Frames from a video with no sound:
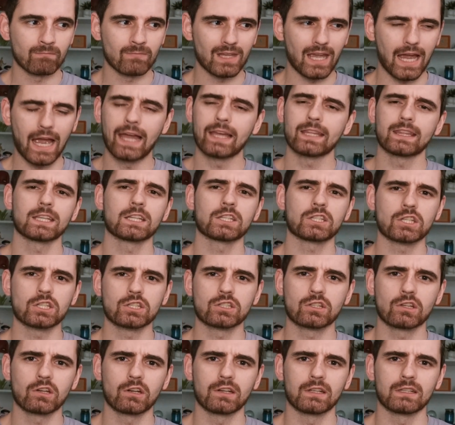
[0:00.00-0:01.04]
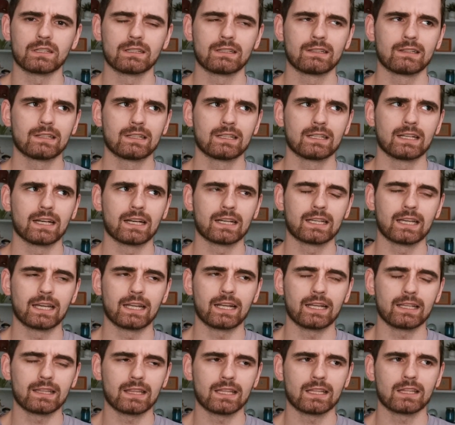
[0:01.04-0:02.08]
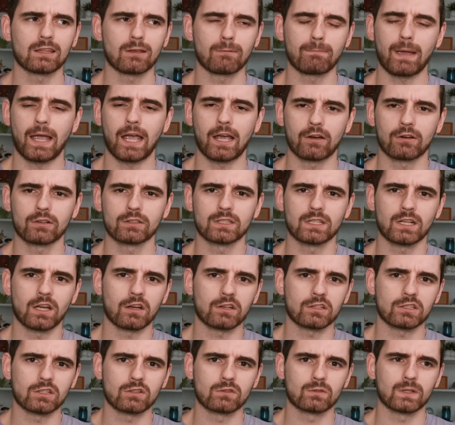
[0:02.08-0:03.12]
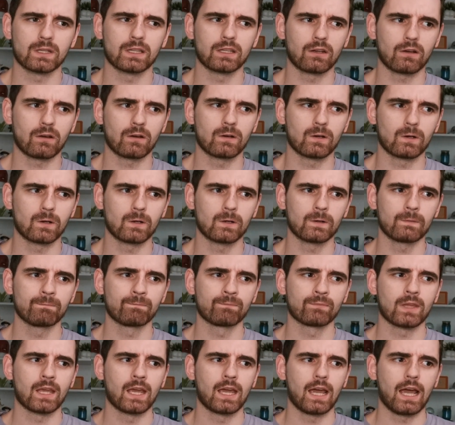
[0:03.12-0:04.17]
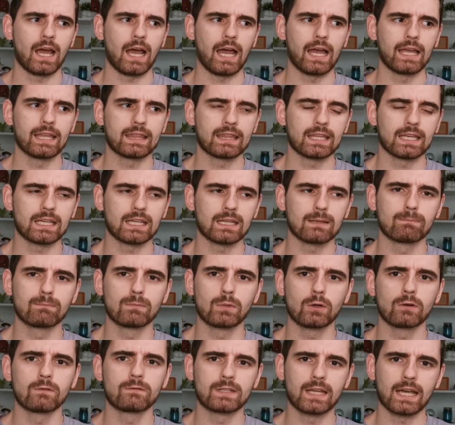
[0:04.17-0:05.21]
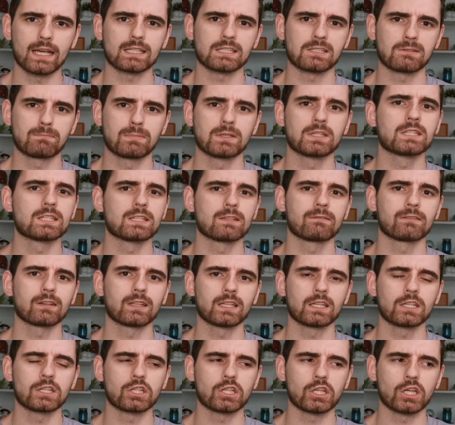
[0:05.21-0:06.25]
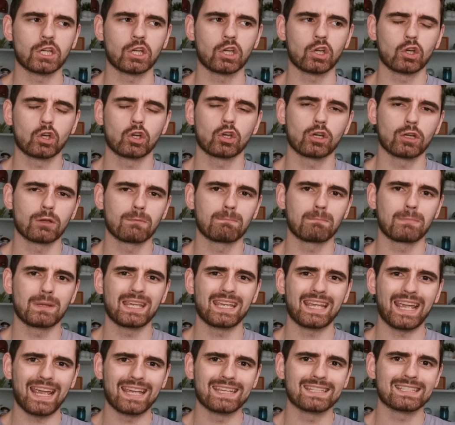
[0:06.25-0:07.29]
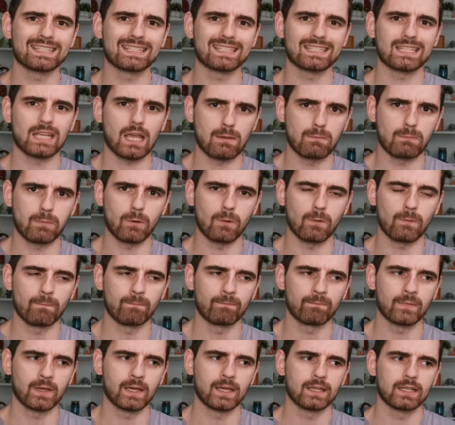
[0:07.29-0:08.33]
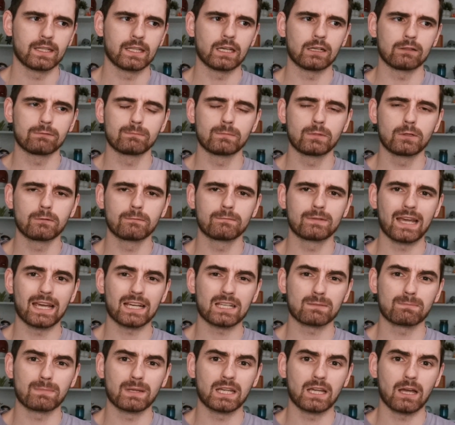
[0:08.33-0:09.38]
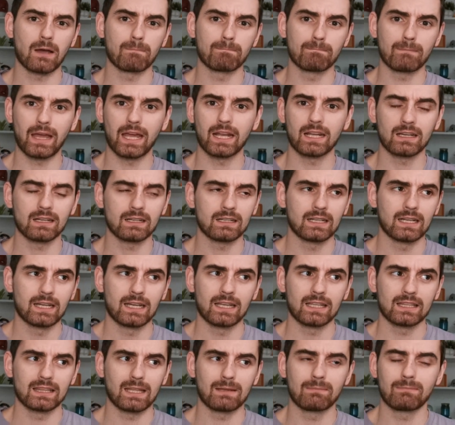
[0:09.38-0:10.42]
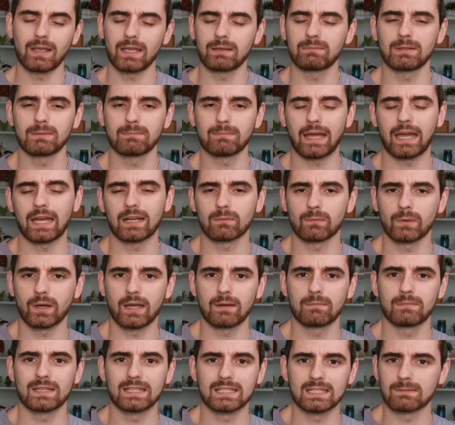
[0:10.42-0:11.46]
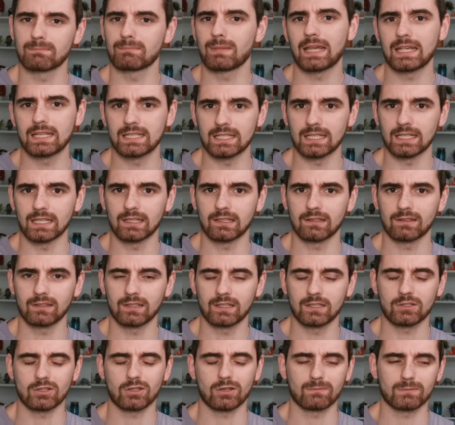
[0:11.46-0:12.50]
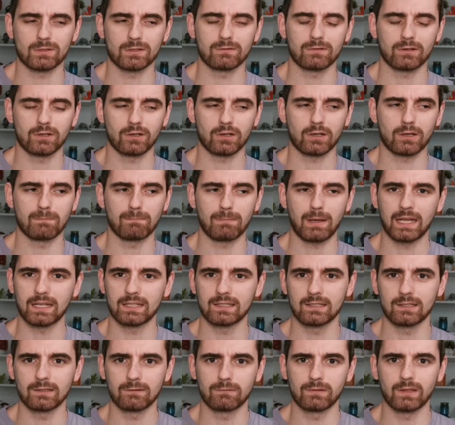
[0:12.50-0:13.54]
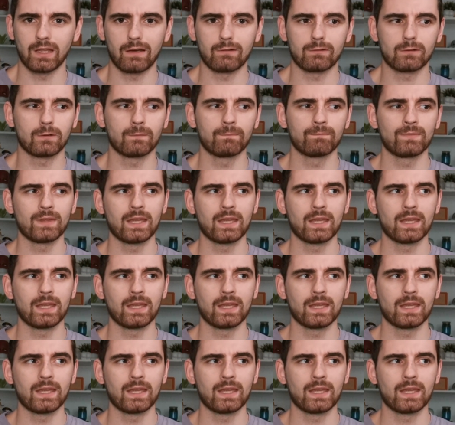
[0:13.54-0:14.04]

I think she's good. Again, I think the power reduction really hurt her. I think in move decks specifically, she could be a staple. Now, if move decks become meta, then maybe Madam Web is amazing in terms of her competitive level.